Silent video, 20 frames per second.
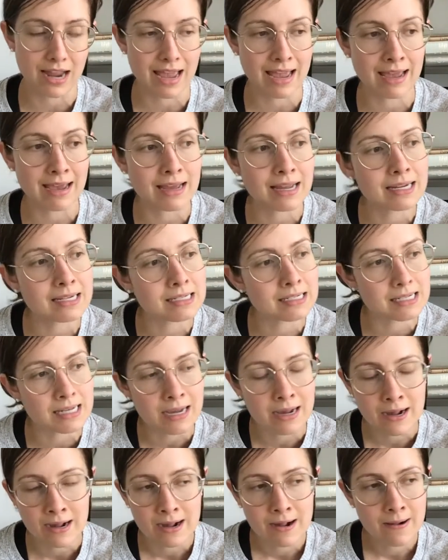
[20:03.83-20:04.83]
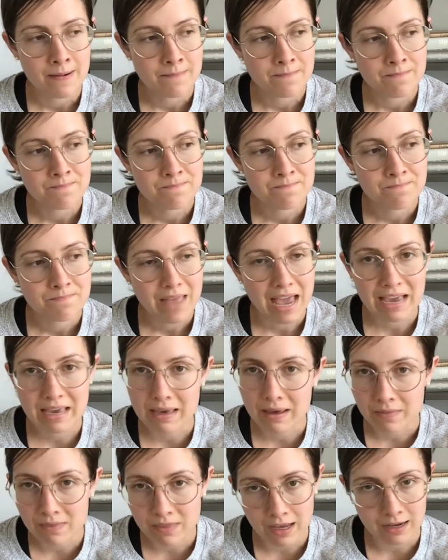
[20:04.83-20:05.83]
And I
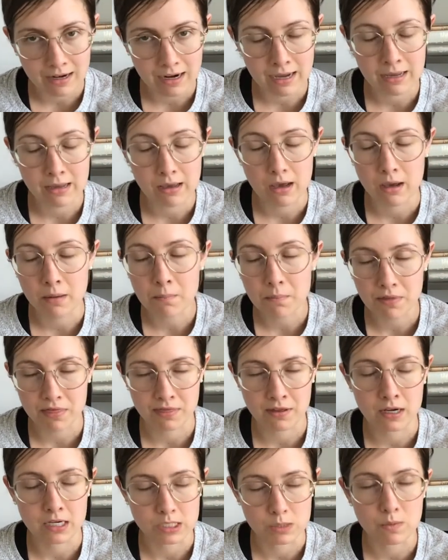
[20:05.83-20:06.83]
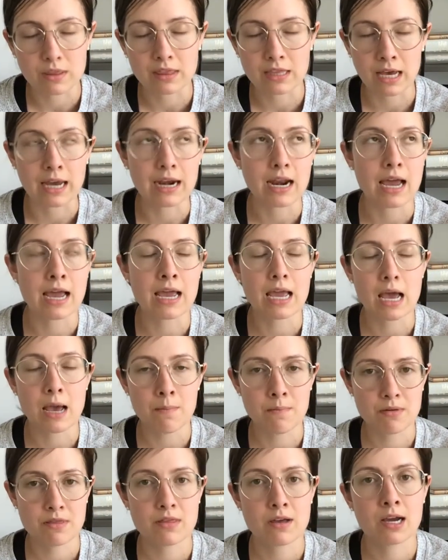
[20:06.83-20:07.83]
get that. I empathize with that. I
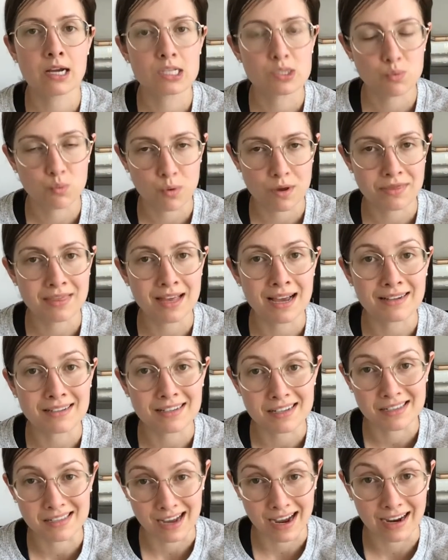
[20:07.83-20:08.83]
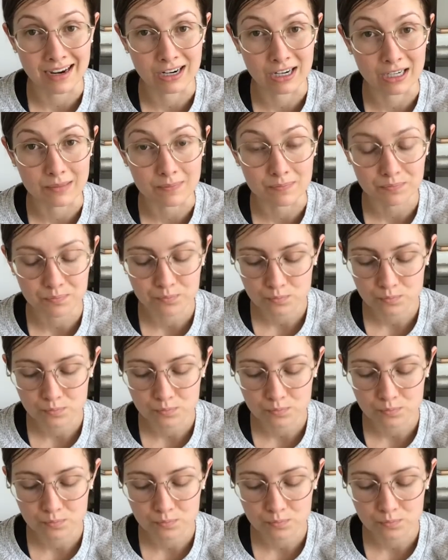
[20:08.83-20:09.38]
empathize with that desire.